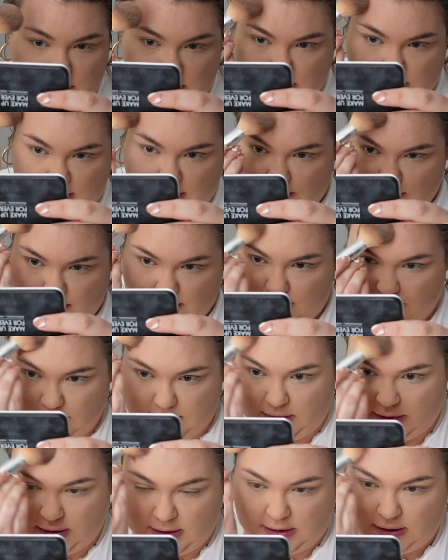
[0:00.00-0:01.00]
really.
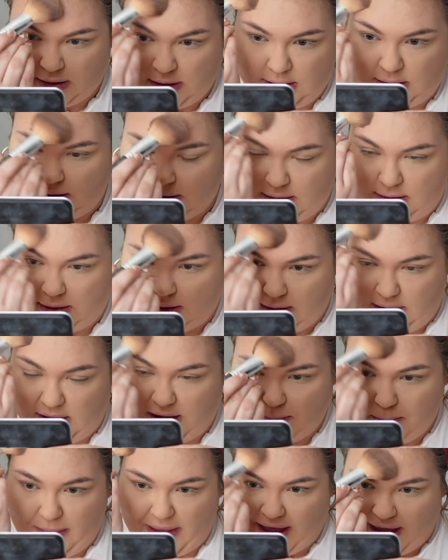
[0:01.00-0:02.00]

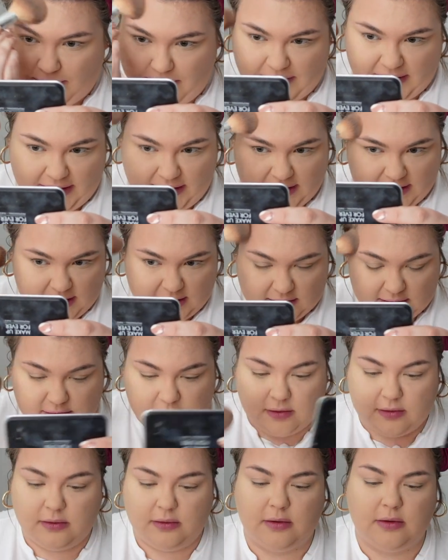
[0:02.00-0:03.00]
It might be
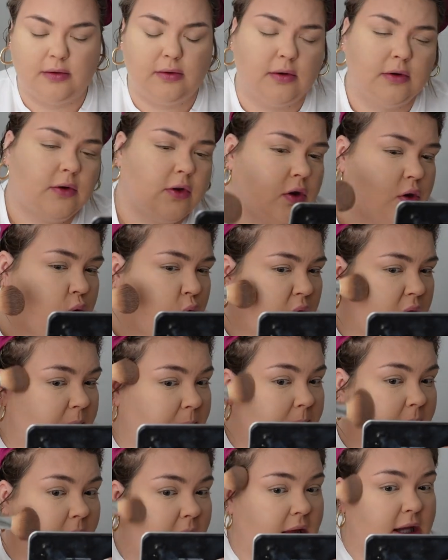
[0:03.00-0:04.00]
canceled.
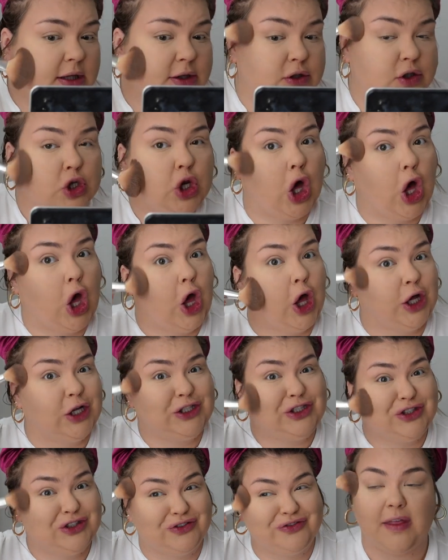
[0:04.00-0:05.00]
It might
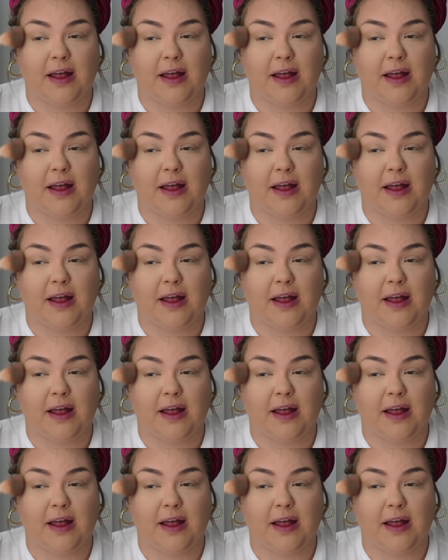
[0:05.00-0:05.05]
not.